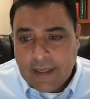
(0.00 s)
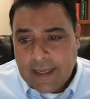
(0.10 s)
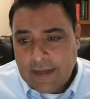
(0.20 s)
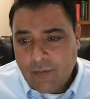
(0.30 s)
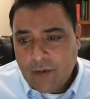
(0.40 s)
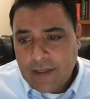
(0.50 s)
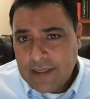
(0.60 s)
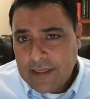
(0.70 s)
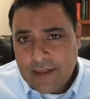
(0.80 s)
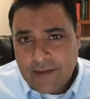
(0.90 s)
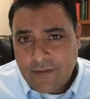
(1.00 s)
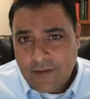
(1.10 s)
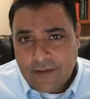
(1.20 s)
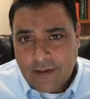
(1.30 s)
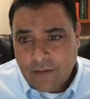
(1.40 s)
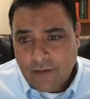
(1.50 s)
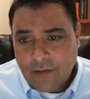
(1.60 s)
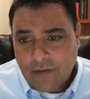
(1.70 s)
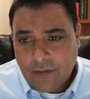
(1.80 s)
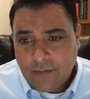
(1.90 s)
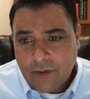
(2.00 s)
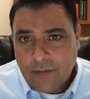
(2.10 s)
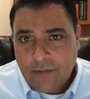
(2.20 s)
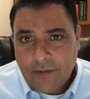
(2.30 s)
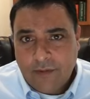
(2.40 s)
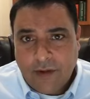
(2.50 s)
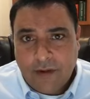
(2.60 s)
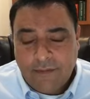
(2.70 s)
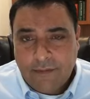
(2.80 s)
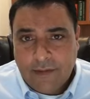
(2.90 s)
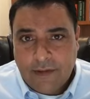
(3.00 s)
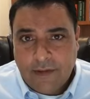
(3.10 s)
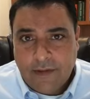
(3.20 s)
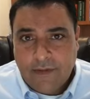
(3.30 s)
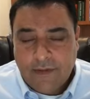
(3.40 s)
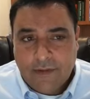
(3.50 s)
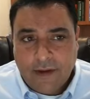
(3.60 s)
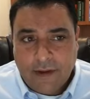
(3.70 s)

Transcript: And one of the key things you can tell if your occipital lobe is off is,